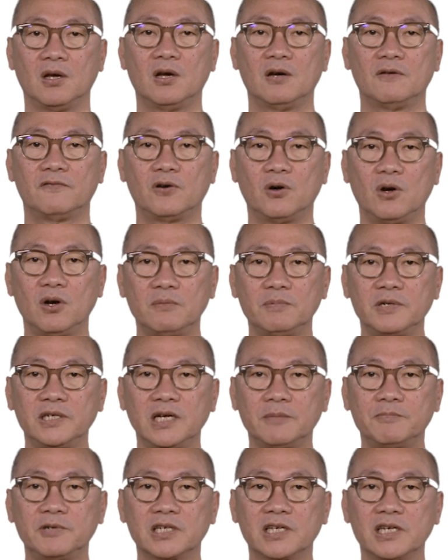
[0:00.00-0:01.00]
For urban
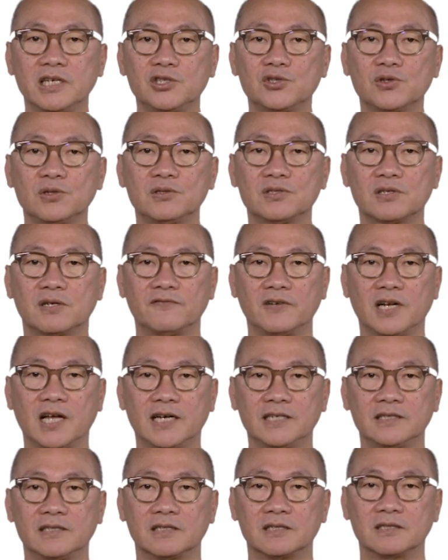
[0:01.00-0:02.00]
applications of
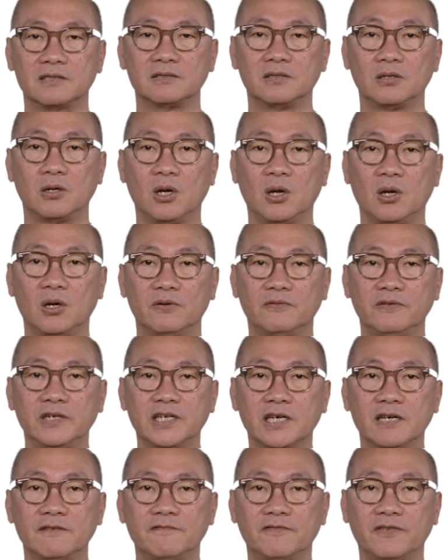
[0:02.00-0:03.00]
Lidar, we
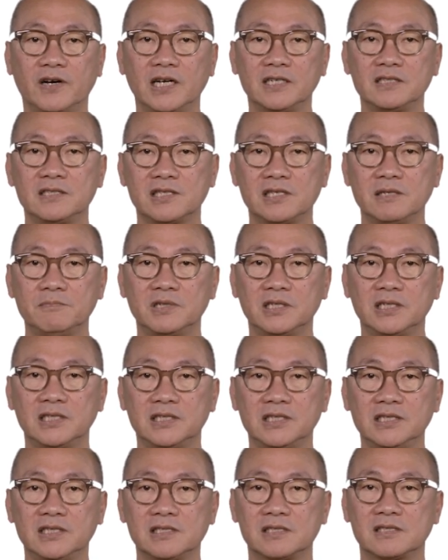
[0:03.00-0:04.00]
can find similar
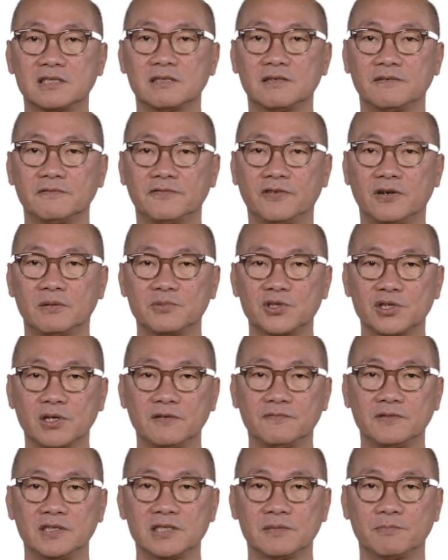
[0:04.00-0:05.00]
lists from
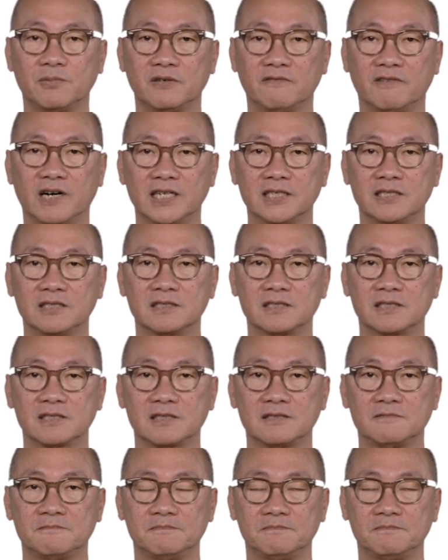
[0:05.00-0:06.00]
service providers.